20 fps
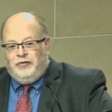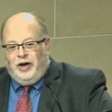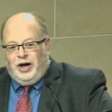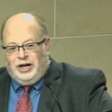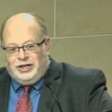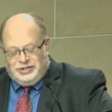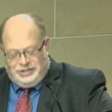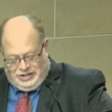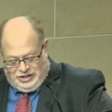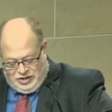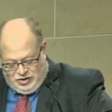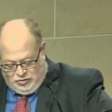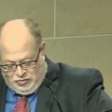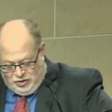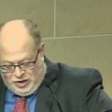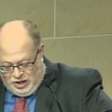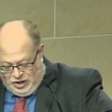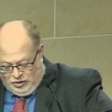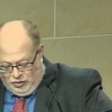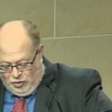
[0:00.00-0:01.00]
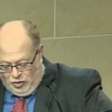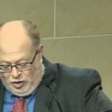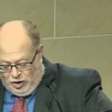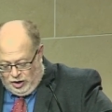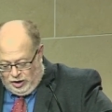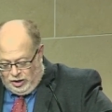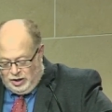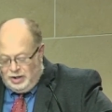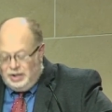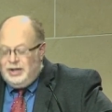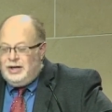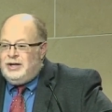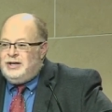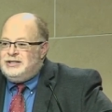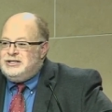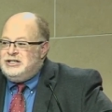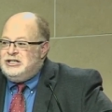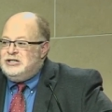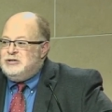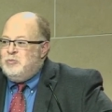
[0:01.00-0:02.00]
VoxEU.org
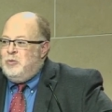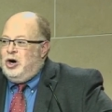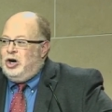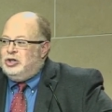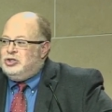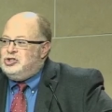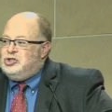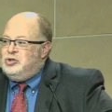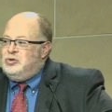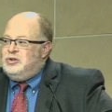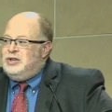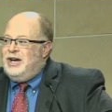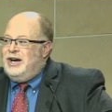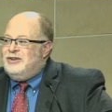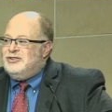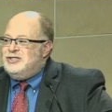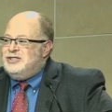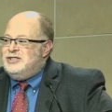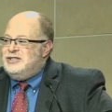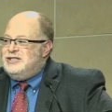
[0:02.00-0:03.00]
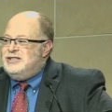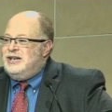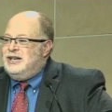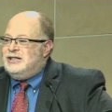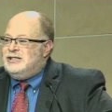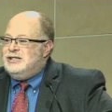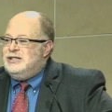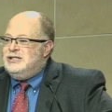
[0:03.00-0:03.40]
since March 2006.